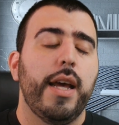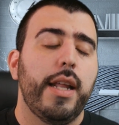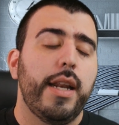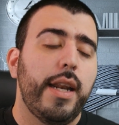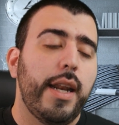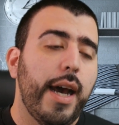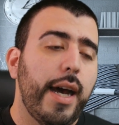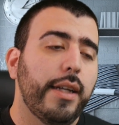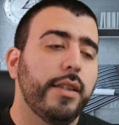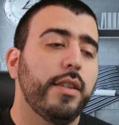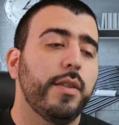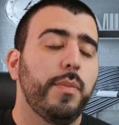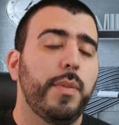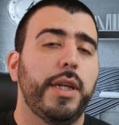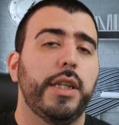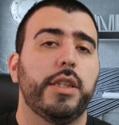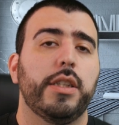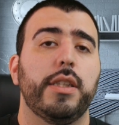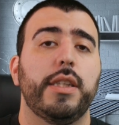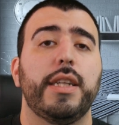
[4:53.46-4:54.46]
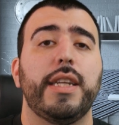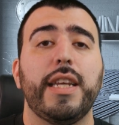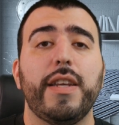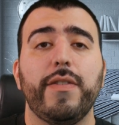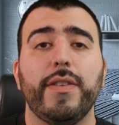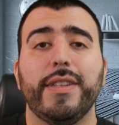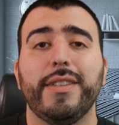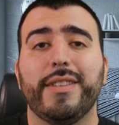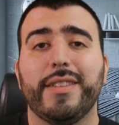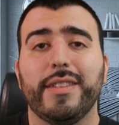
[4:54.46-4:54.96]
Not to mention that
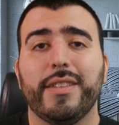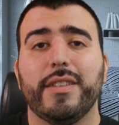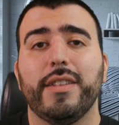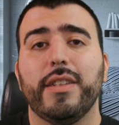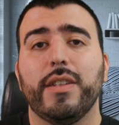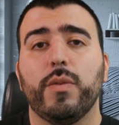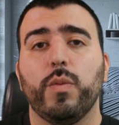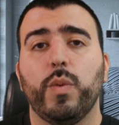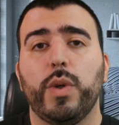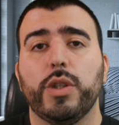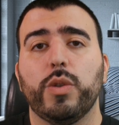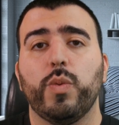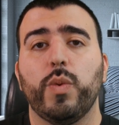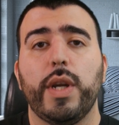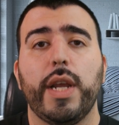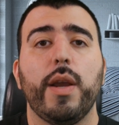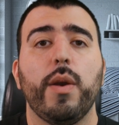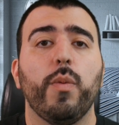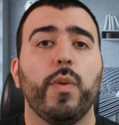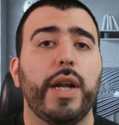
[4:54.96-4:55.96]
even the 6GB 128,